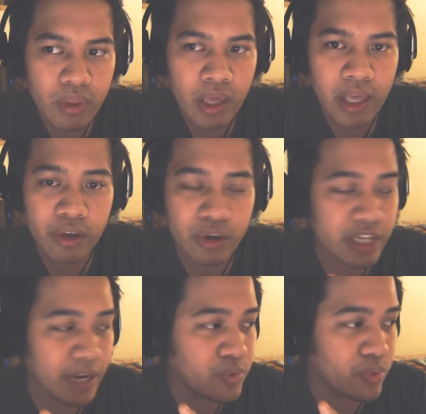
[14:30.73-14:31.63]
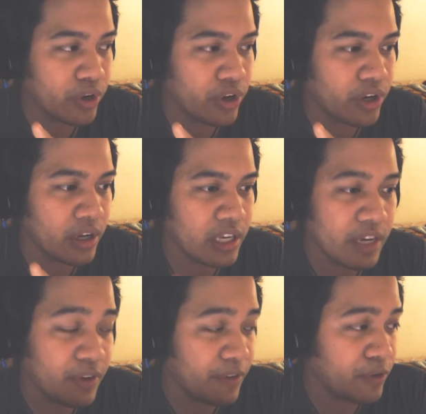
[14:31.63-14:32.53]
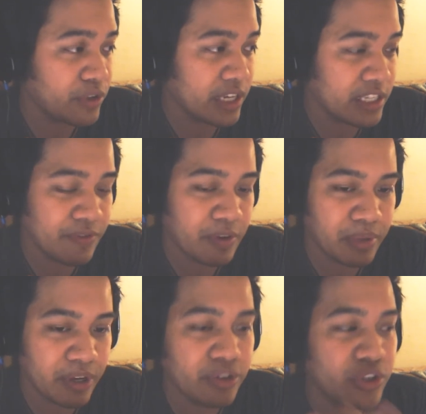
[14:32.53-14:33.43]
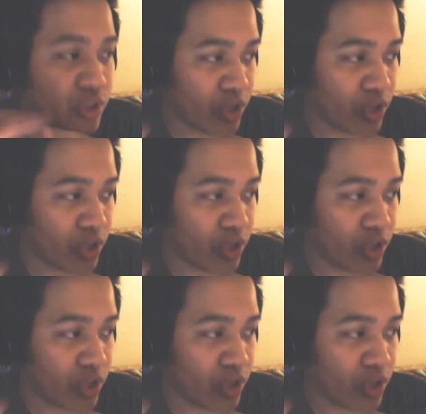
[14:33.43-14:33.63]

and there are times where, even if you're a scientific player,